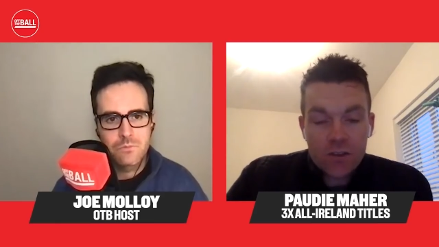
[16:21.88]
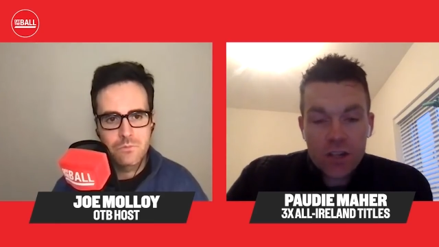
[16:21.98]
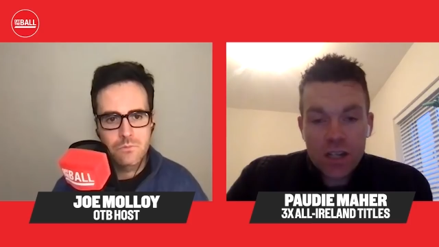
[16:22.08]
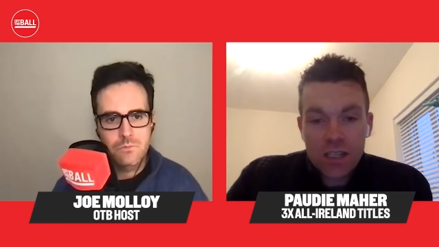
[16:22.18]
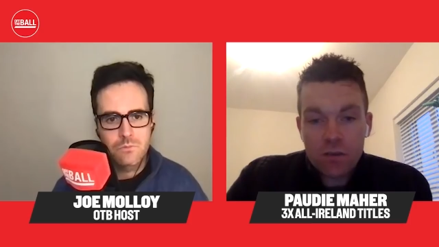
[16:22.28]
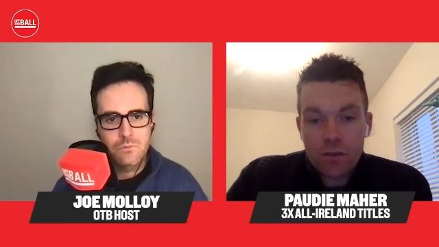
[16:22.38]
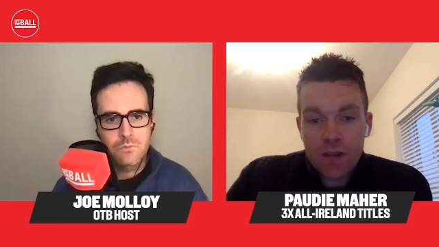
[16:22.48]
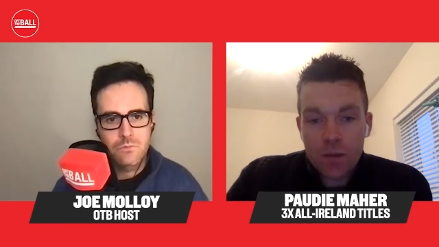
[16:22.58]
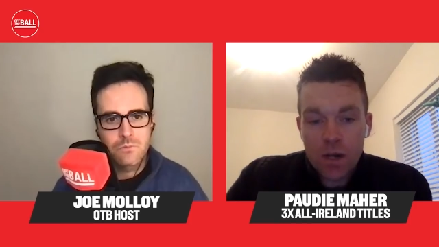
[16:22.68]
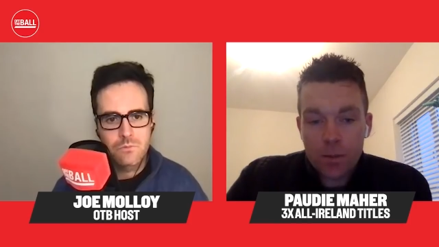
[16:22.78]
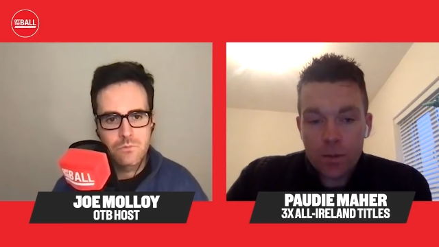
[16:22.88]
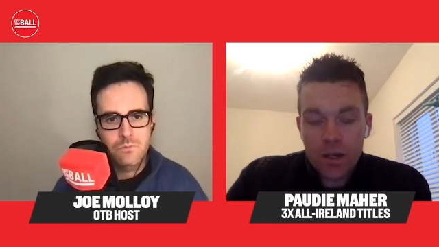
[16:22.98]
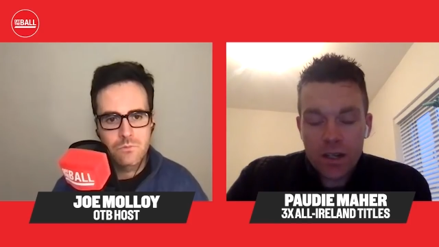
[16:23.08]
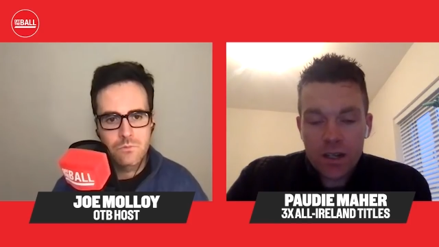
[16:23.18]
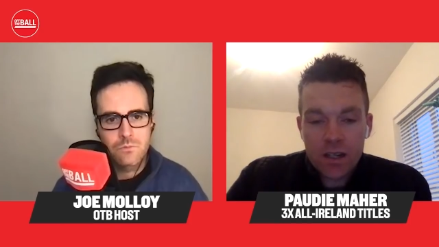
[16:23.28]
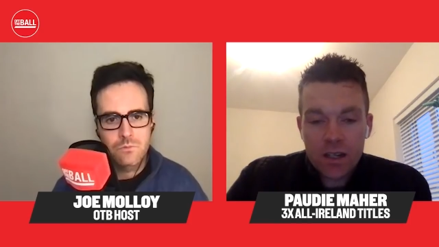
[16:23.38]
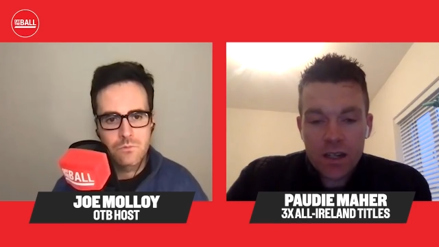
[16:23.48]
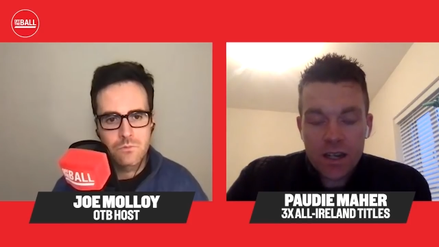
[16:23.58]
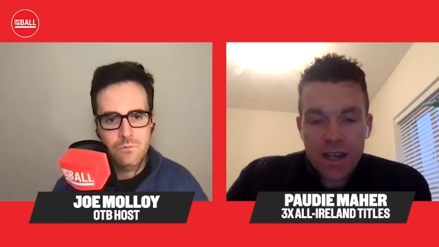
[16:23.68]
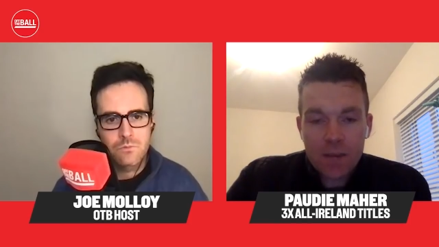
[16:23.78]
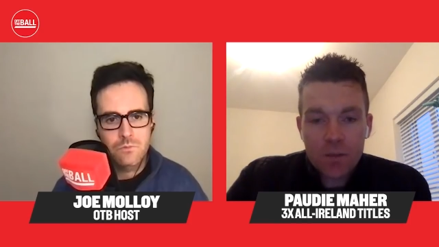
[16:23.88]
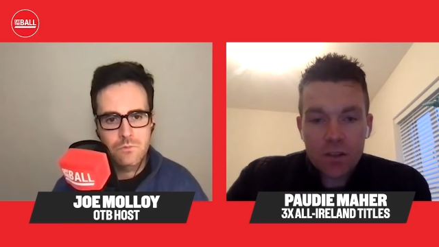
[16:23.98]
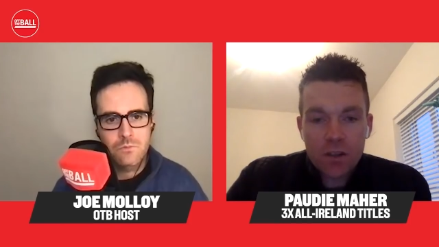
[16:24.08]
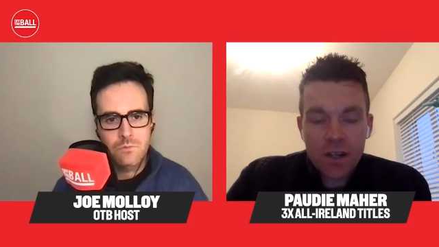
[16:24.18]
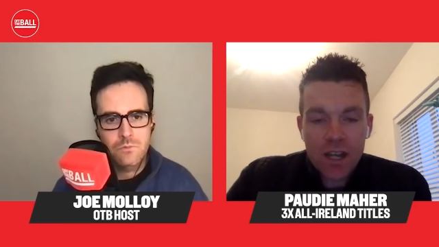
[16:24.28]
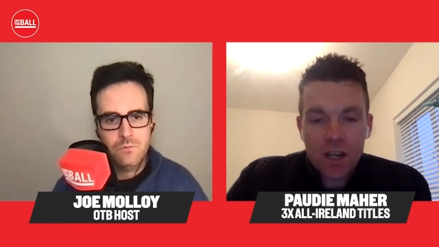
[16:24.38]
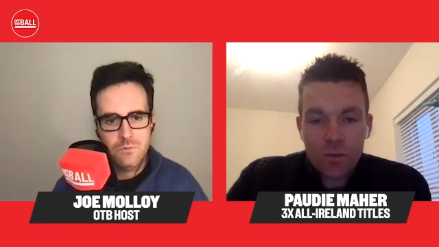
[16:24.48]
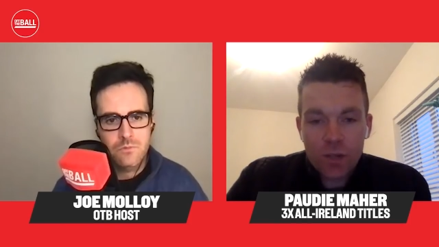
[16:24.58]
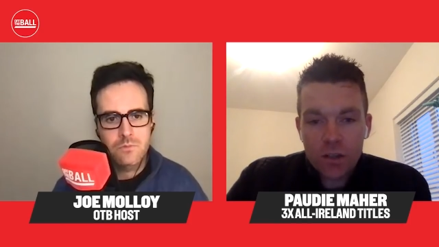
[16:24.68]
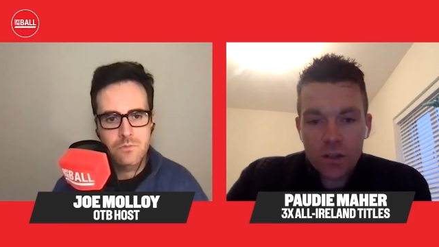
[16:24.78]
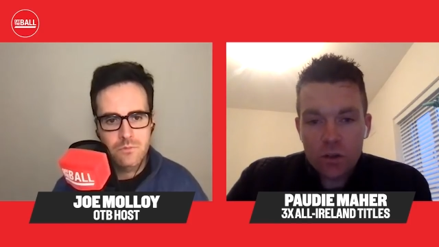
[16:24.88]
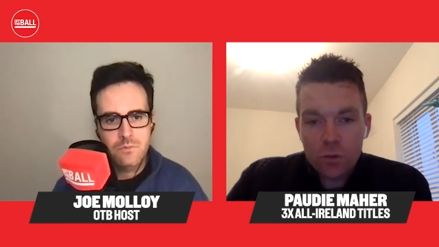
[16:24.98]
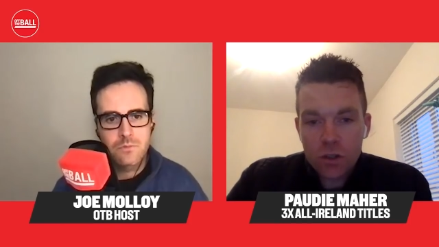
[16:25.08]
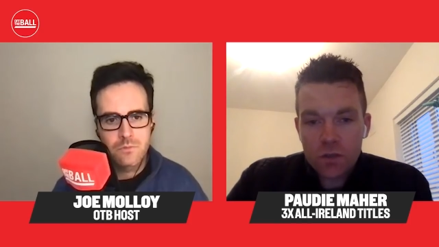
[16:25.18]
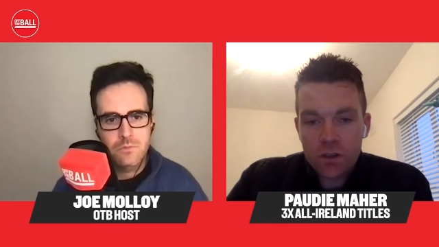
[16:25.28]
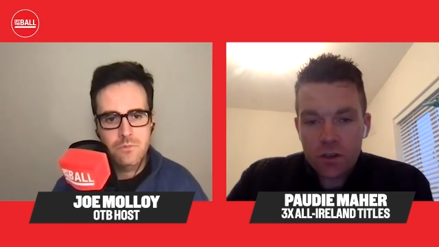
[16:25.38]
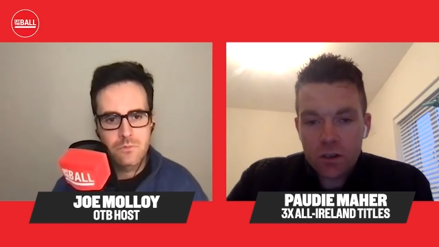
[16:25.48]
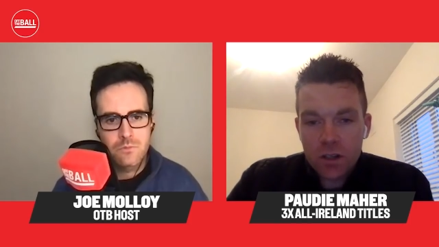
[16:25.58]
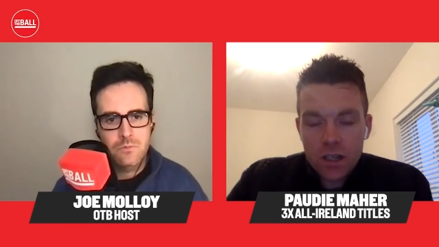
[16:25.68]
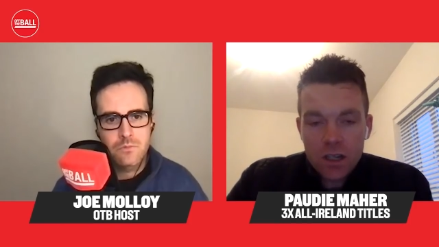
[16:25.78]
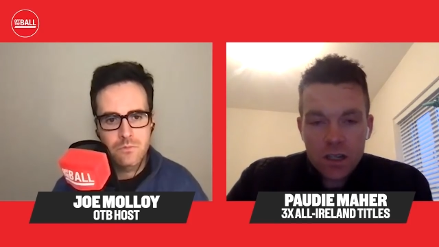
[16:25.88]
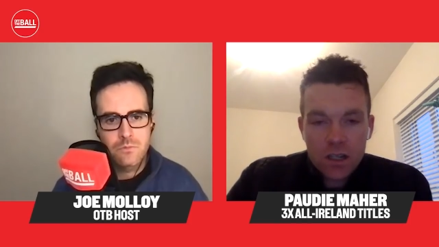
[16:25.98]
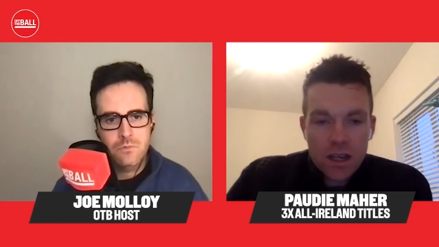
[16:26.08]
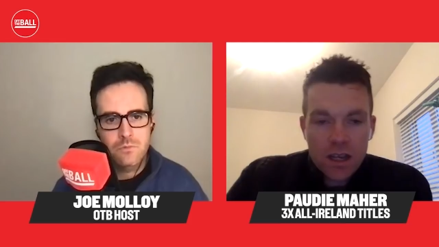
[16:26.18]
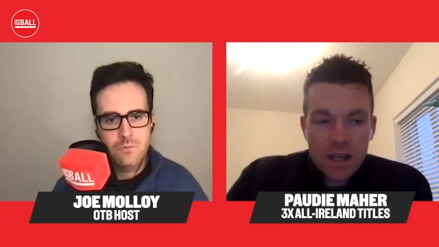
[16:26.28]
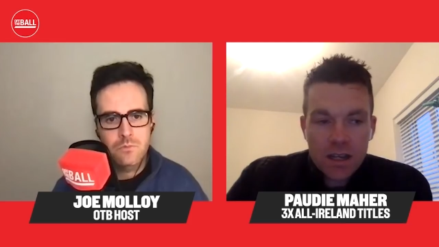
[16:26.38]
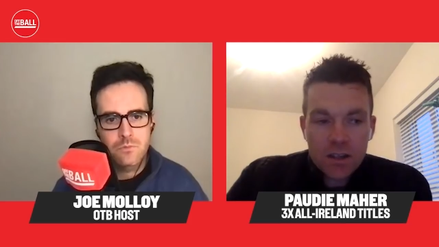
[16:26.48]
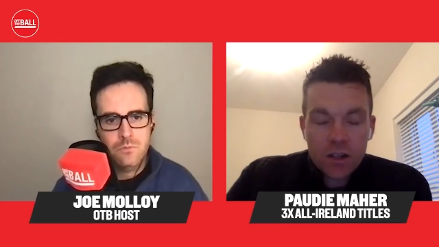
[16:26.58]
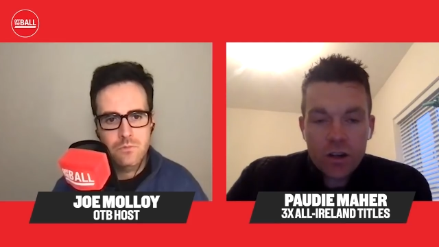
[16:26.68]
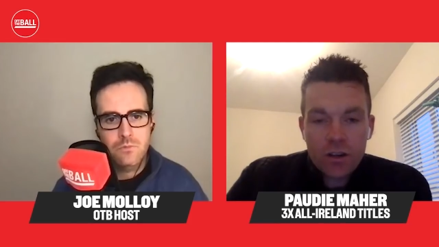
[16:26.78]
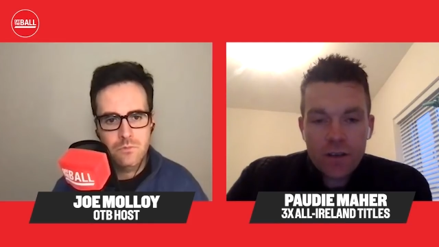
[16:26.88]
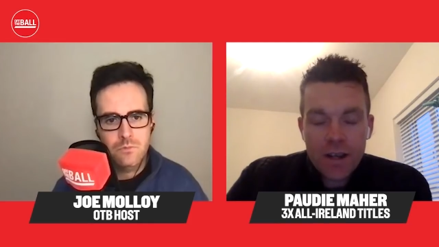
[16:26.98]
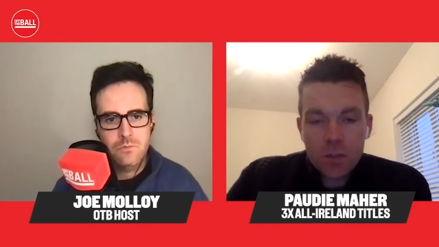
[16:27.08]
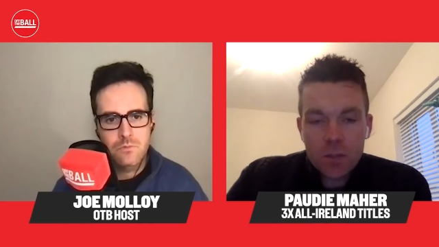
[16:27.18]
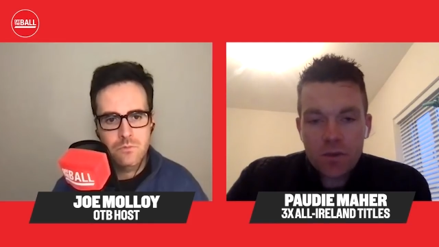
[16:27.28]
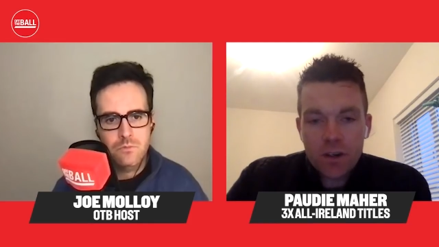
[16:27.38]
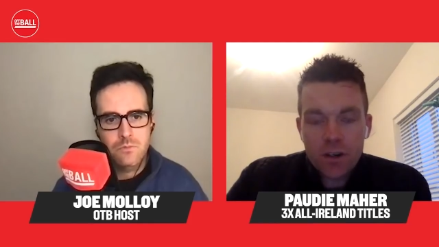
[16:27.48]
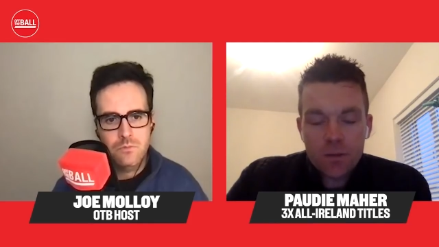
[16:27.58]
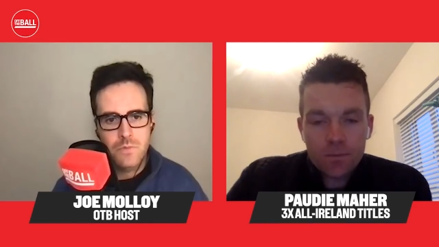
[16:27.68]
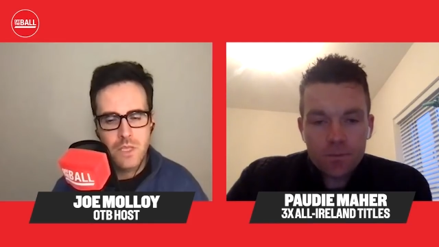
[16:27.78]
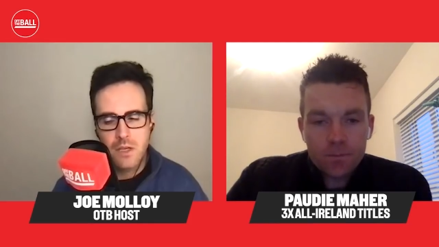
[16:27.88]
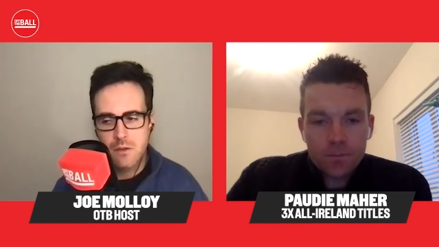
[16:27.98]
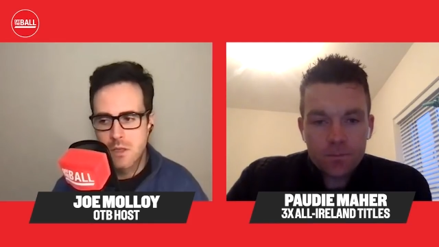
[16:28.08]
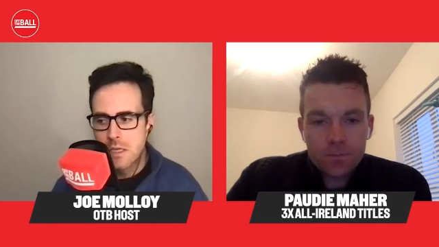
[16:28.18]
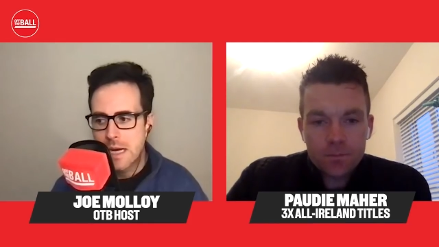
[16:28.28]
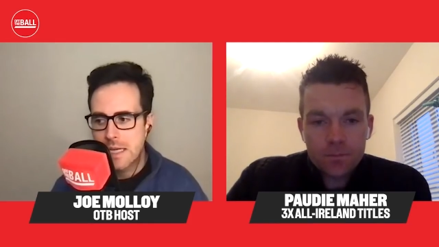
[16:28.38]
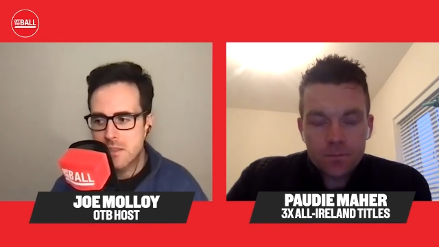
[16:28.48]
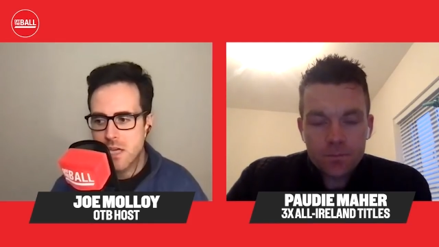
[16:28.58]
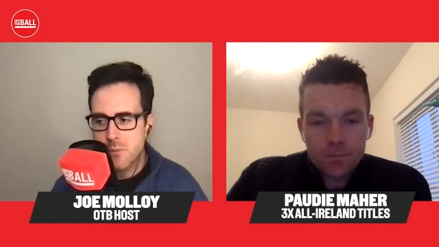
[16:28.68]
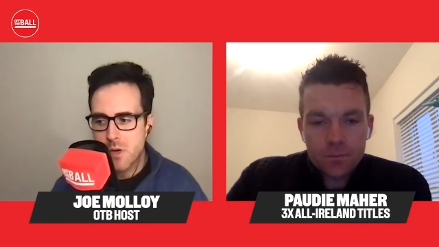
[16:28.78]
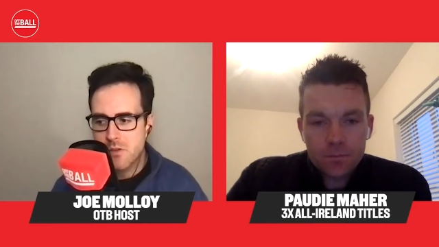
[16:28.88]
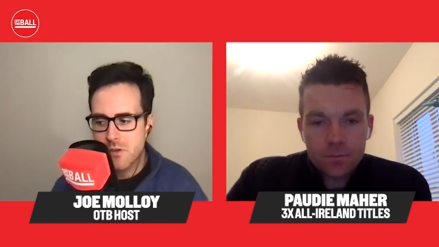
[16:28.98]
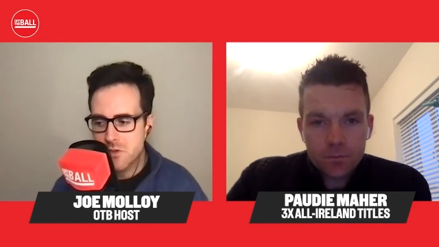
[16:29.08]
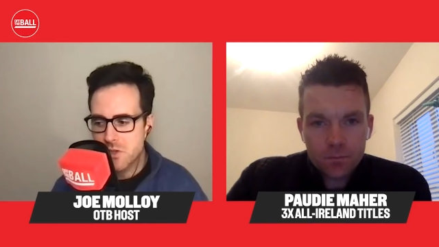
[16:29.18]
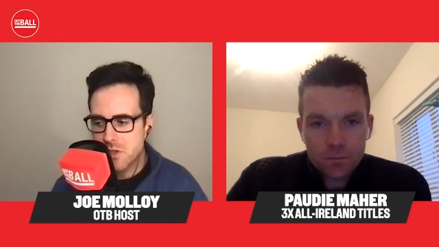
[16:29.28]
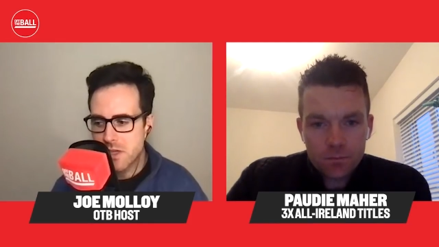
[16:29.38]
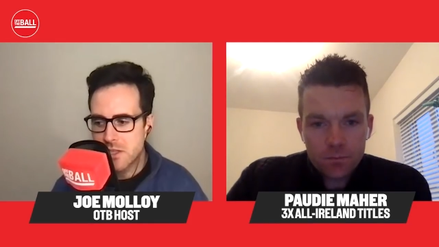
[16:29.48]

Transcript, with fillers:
Speaker 1: a chance to reflect properly, I, I can't be, too, I can't complain too much for uh, the career I've had, to be fair.
Speaker 2: Yeah. Anytime I've ever seen you